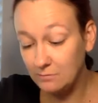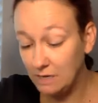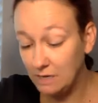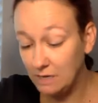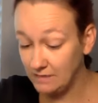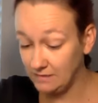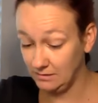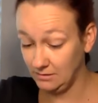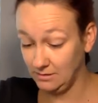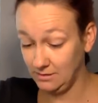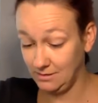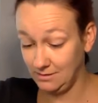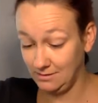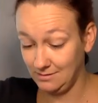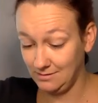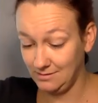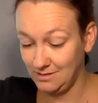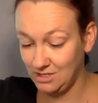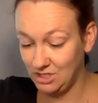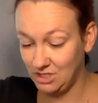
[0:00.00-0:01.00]
miles,
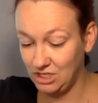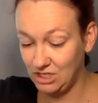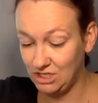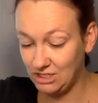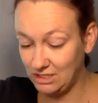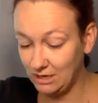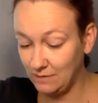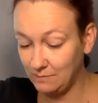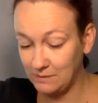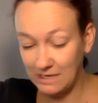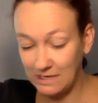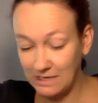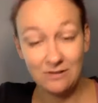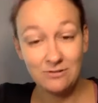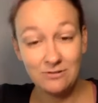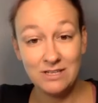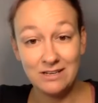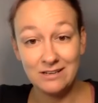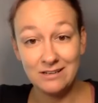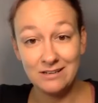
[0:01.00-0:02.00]
she stopped
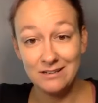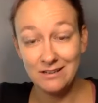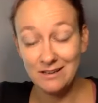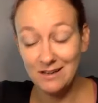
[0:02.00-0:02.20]
counting.